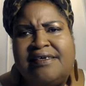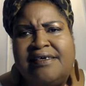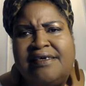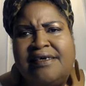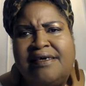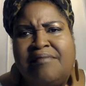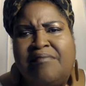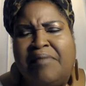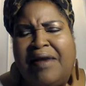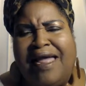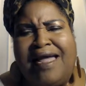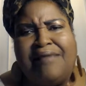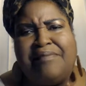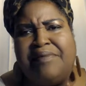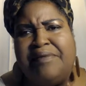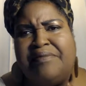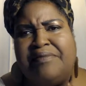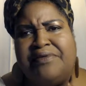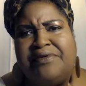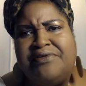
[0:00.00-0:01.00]
Black people
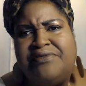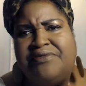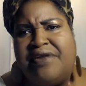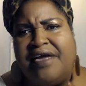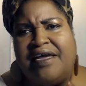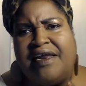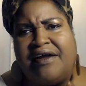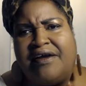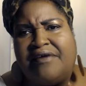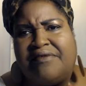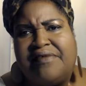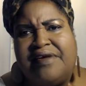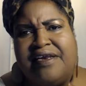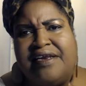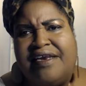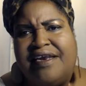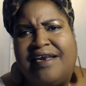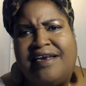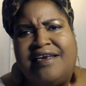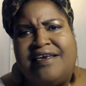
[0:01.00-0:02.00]
knew that already. They
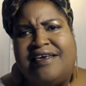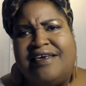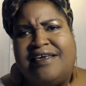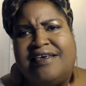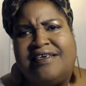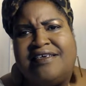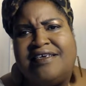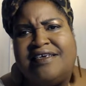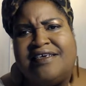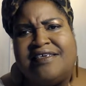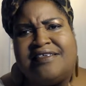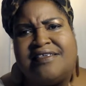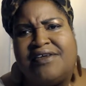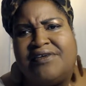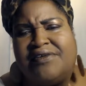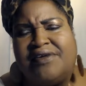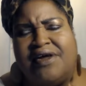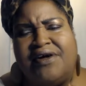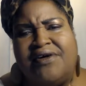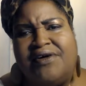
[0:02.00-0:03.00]
didn't did to us so
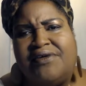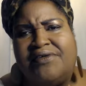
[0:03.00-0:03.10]
long.